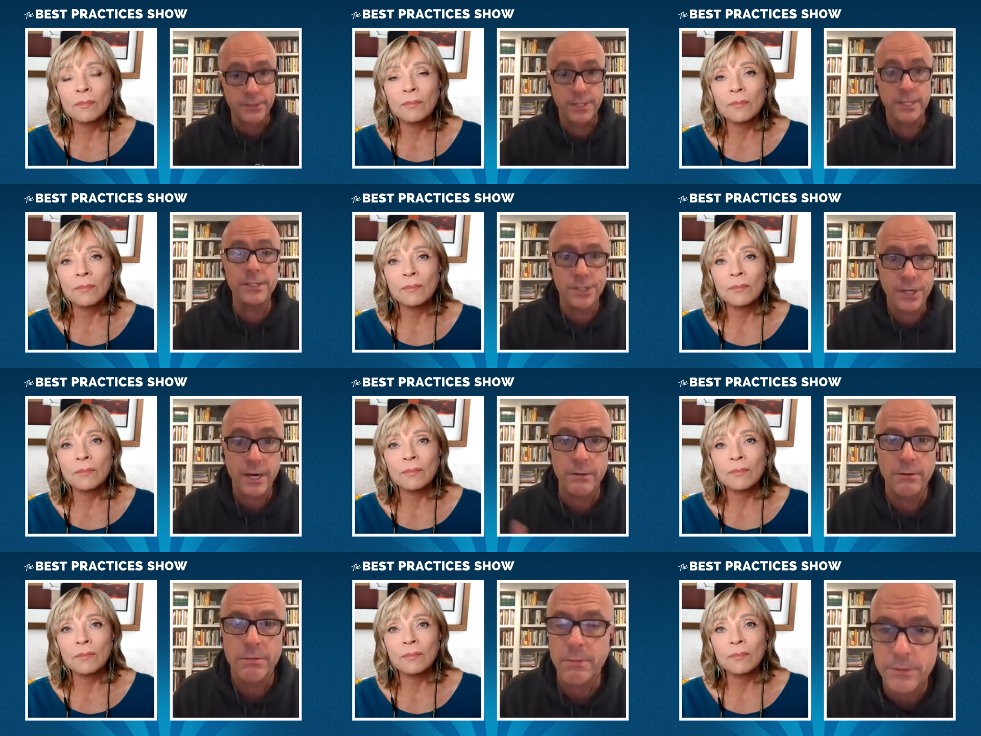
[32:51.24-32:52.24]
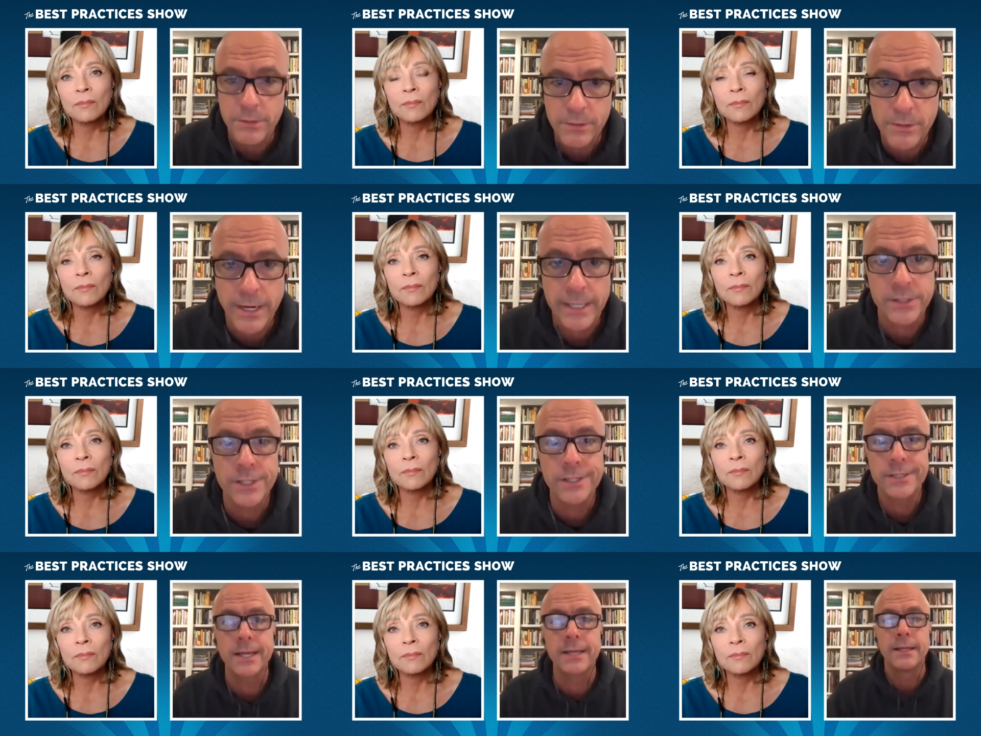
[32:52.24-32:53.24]
Speaker 1: she shared with me, this is great.
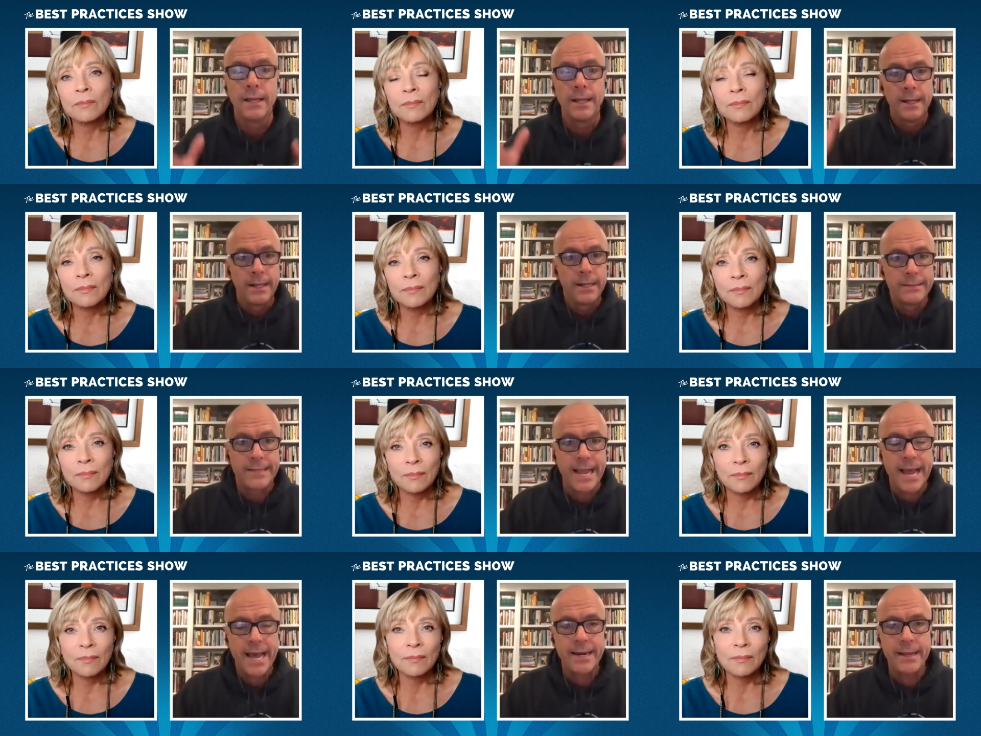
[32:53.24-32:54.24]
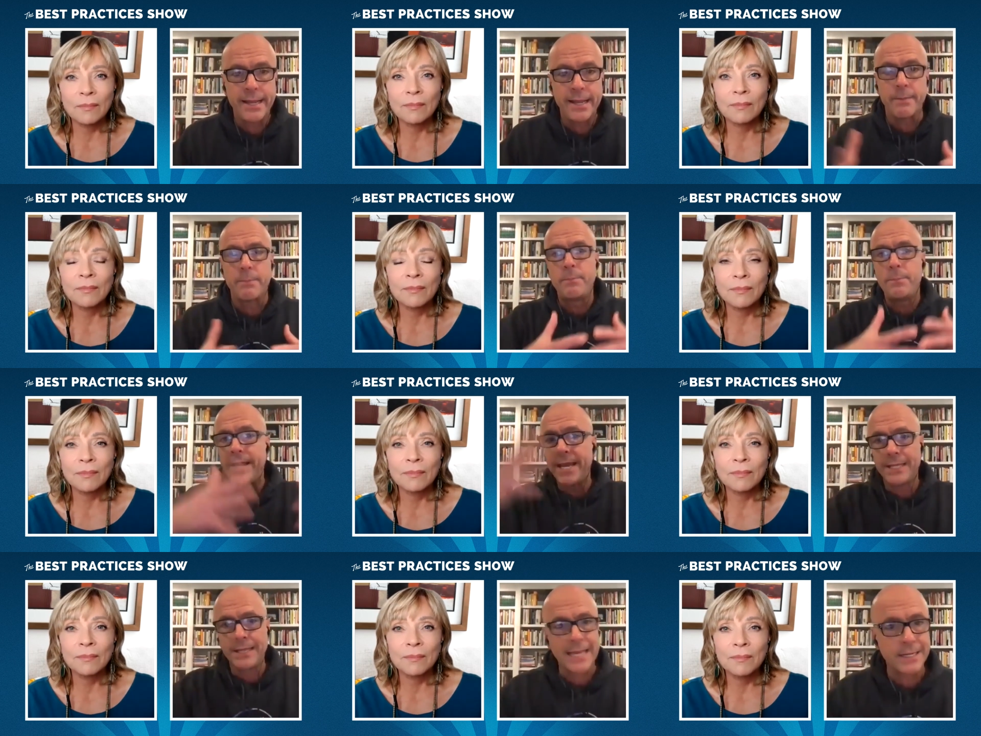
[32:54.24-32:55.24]
She says, dad in a
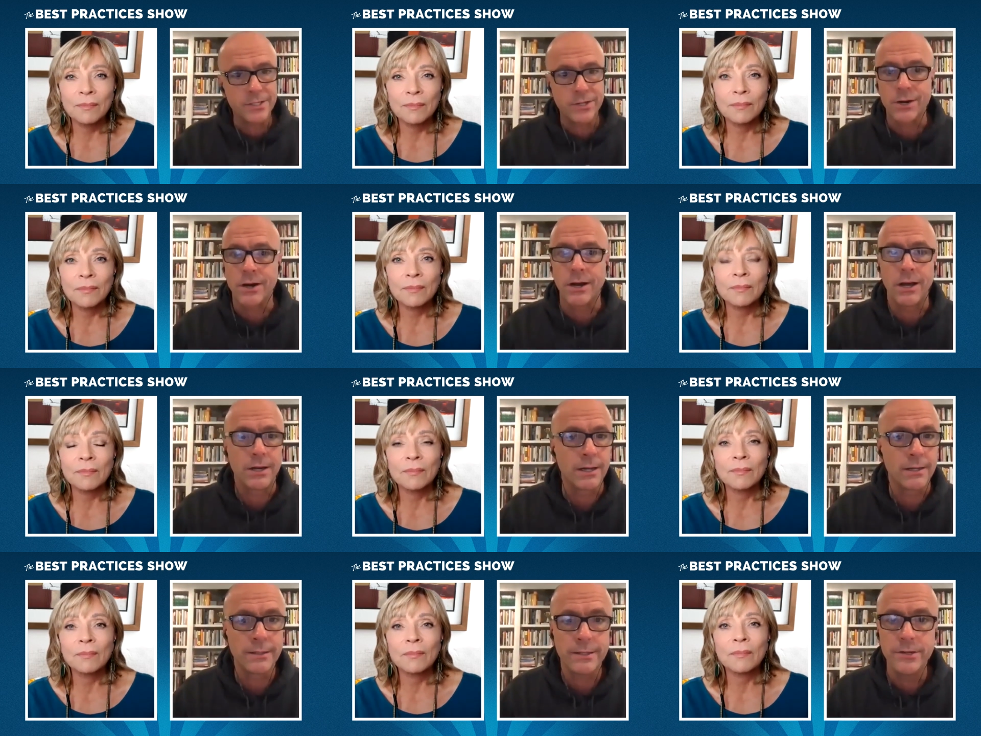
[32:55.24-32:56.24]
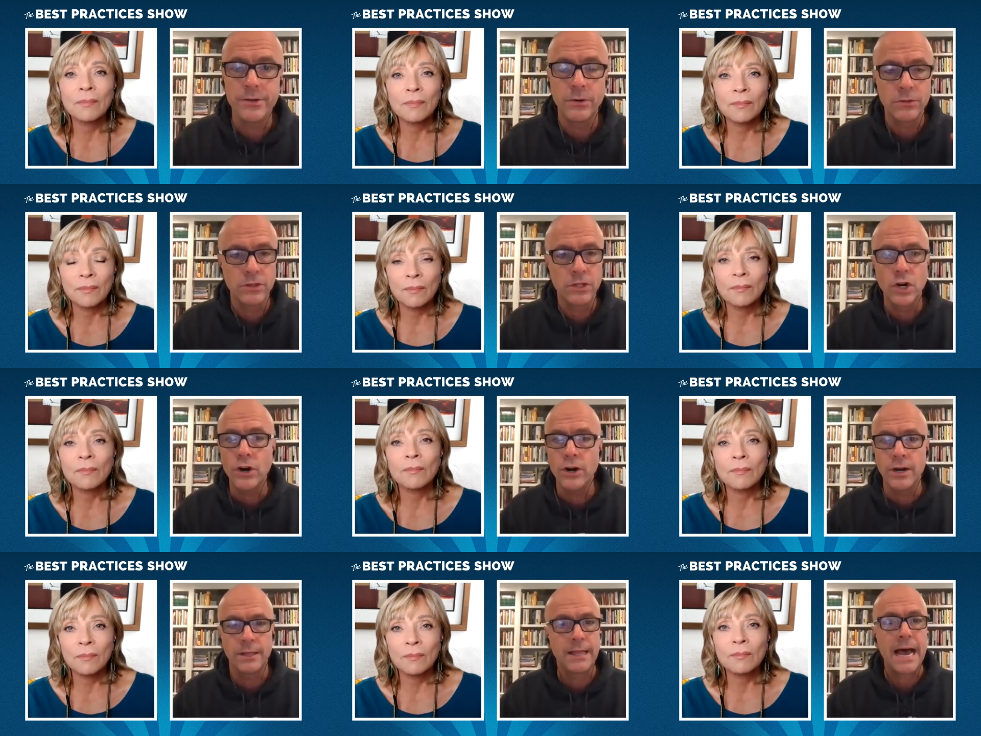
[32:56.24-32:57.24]
big lecture hall and you don't
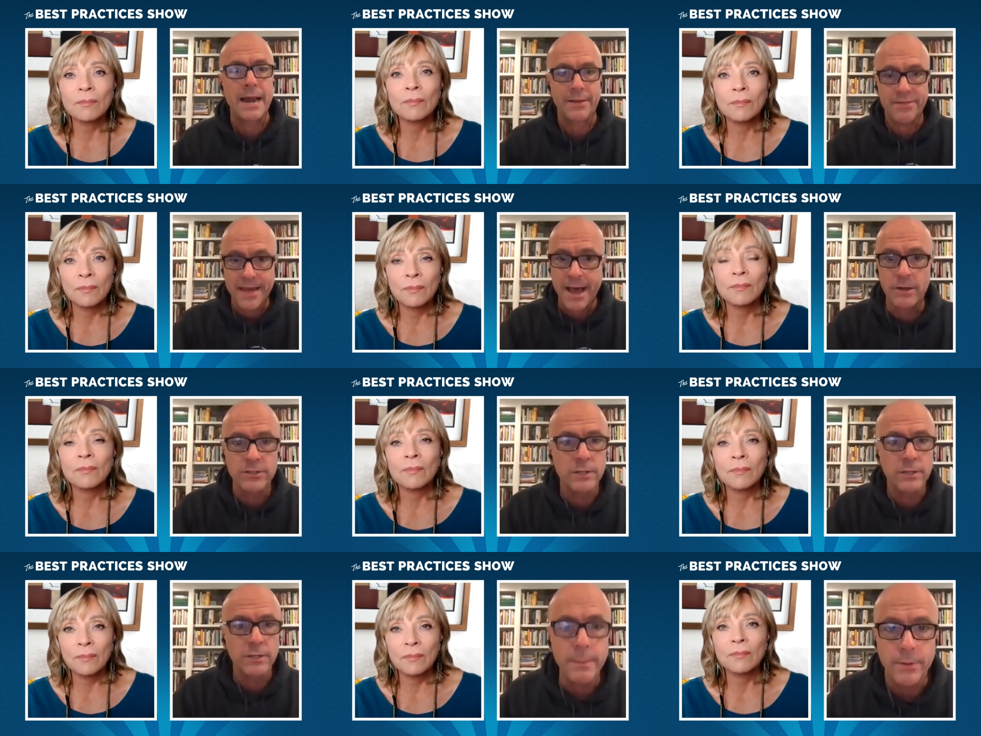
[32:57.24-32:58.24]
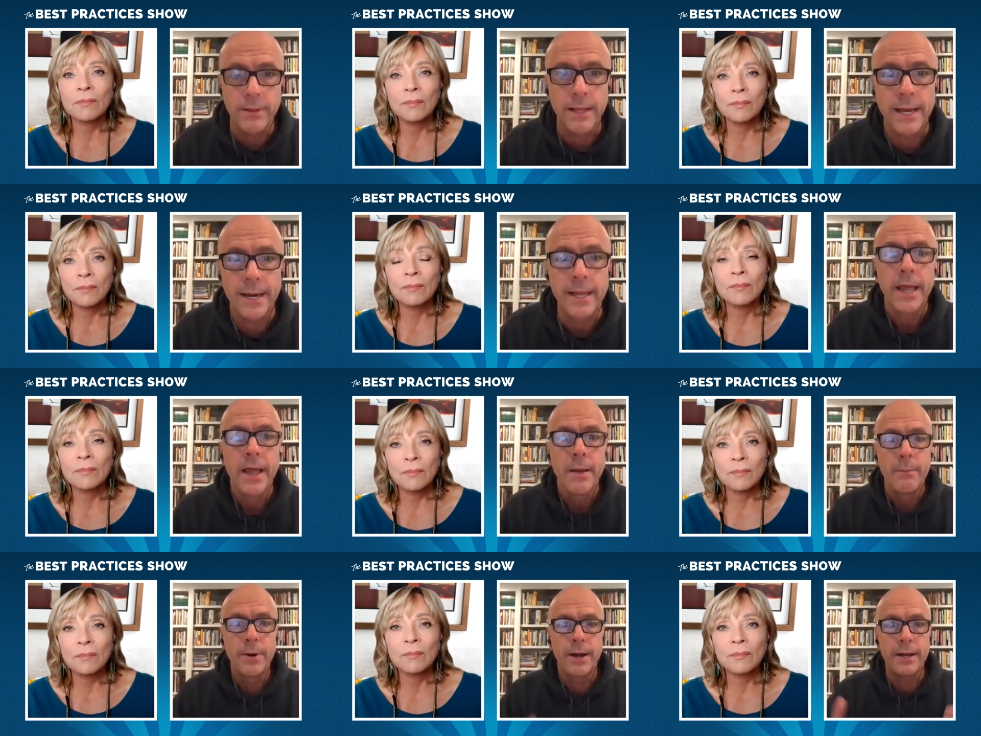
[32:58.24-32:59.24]
learn a lot a thousand people on
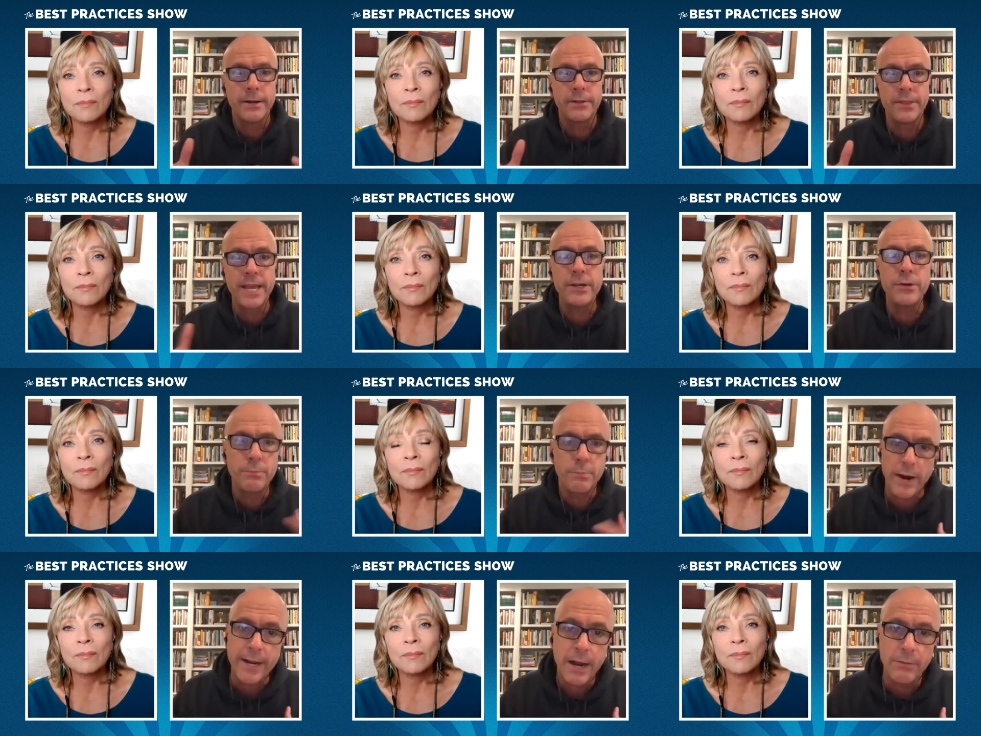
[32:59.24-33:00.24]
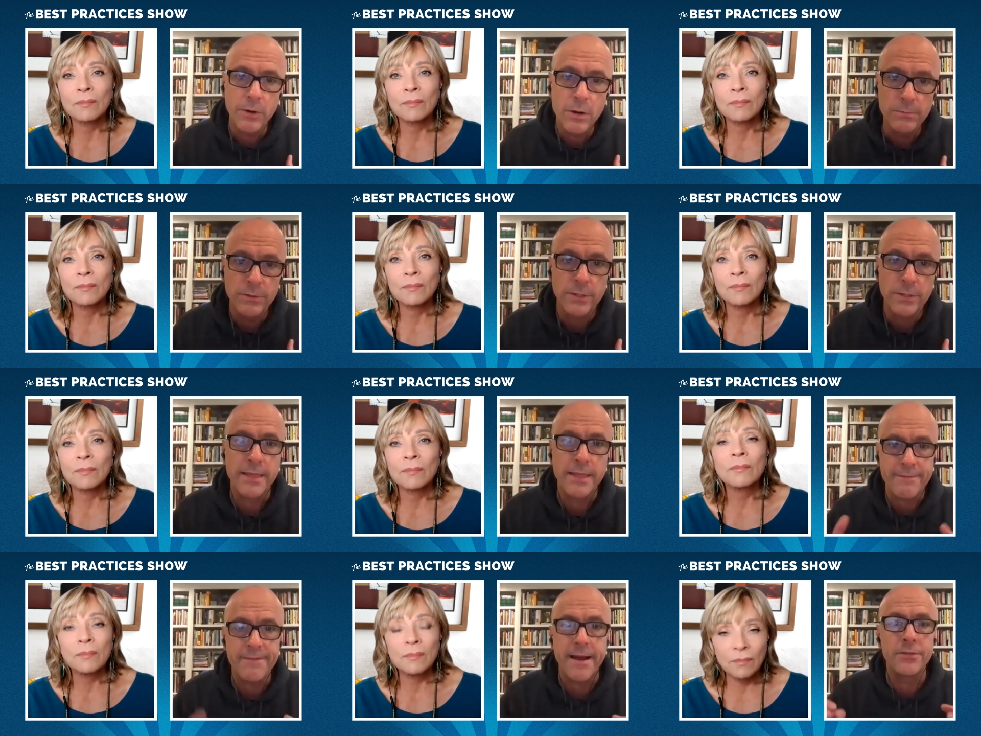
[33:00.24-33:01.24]
but they do breakout rooms and
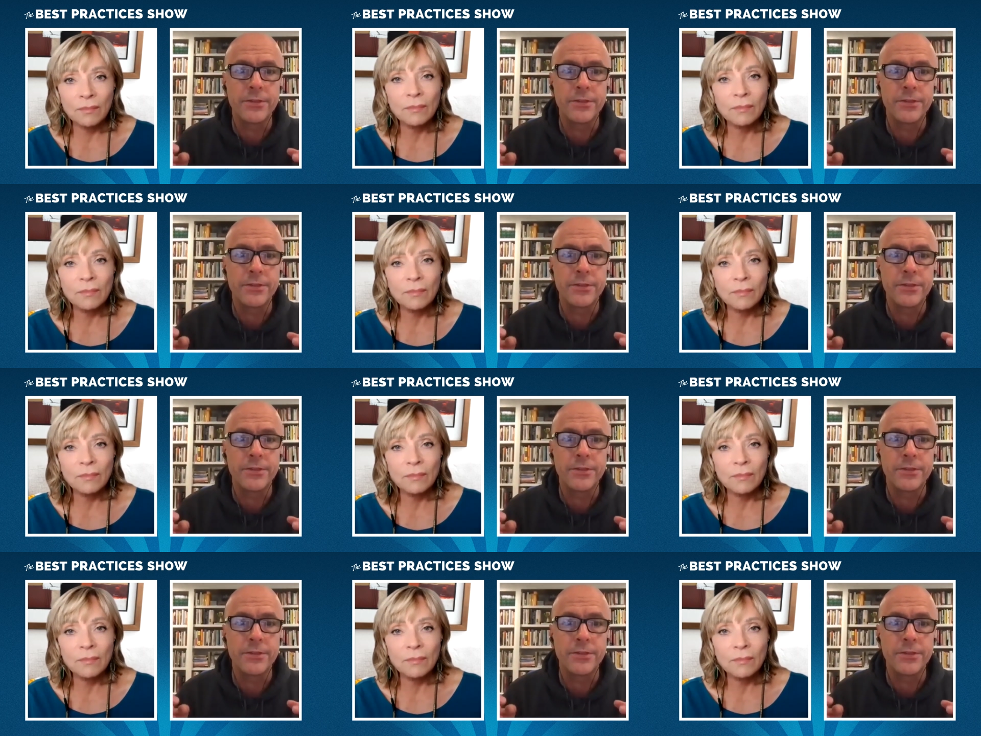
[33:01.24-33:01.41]
they found